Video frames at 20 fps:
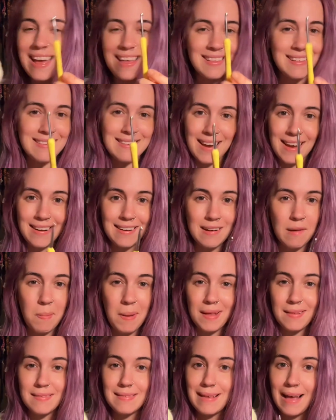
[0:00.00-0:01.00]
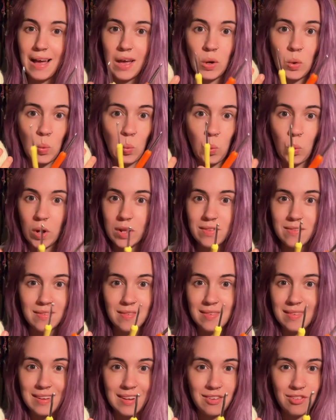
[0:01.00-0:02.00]
This kind of depends on what
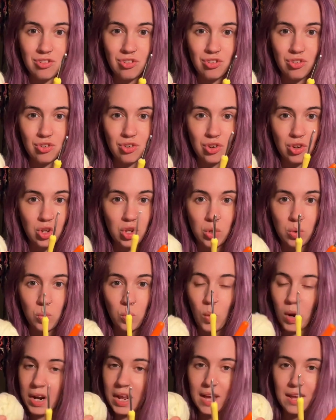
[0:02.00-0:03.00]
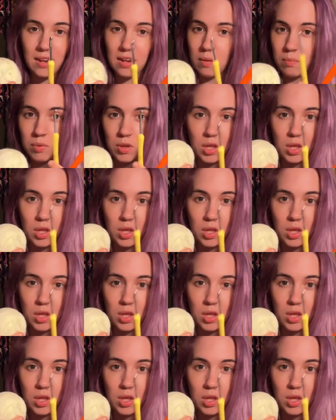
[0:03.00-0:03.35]
stitch you want to end up